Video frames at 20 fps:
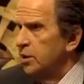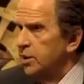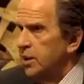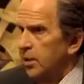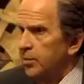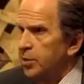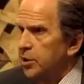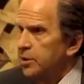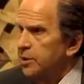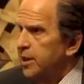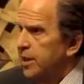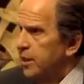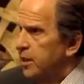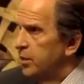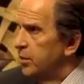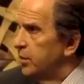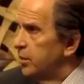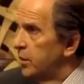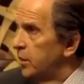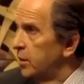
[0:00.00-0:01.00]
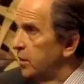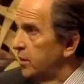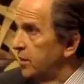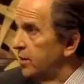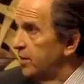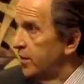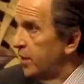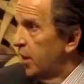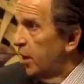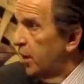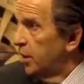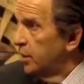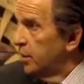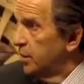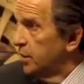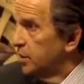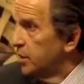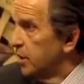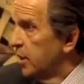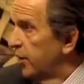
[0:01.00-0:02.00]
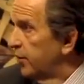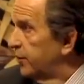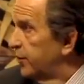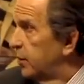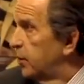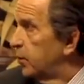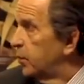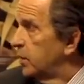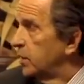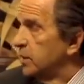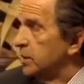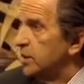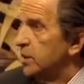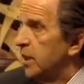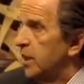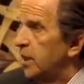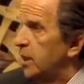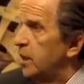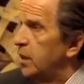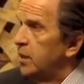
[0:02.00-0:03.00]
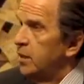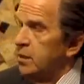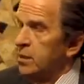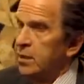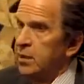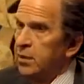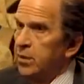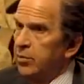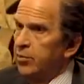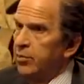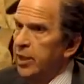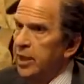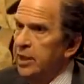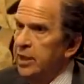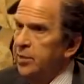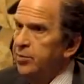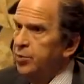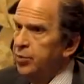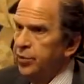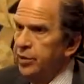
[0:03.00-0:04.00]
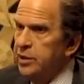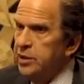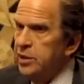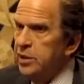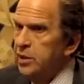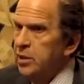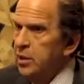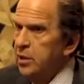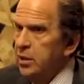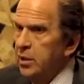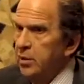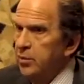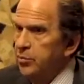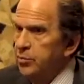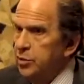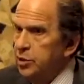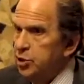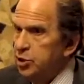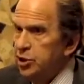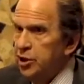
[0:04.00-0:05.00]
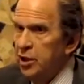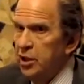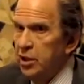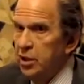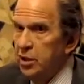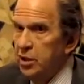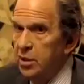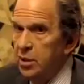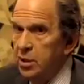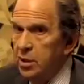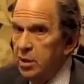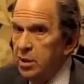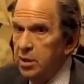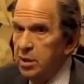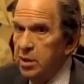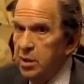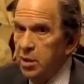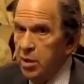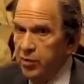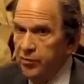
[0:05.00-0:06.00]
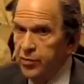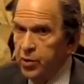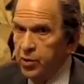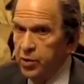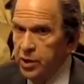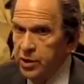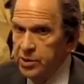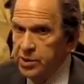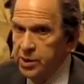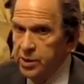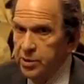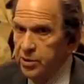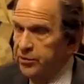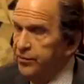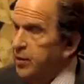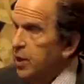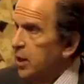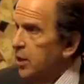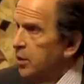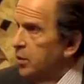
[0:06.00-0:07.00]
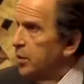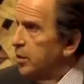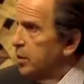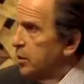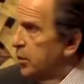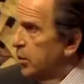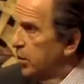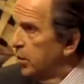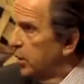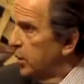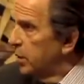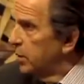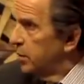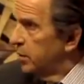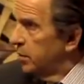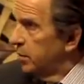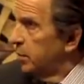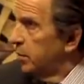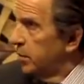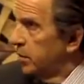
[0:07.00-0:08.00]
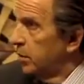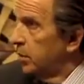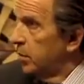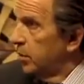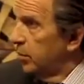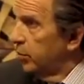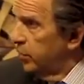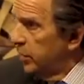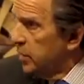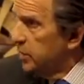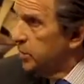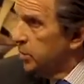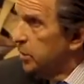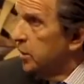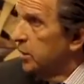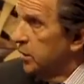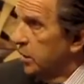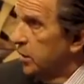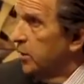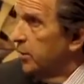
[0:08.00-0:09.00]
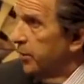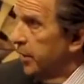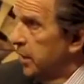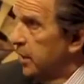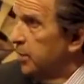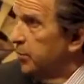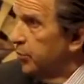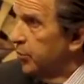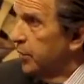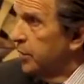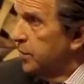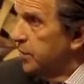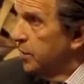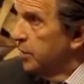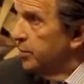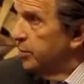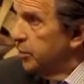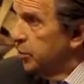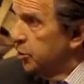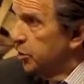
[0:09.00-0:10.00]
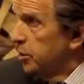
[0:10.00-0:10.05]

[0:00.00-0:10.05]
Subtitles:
doubled down on this stuff. It was a money printing machine. Of course, you've got to ignore risk in the money printing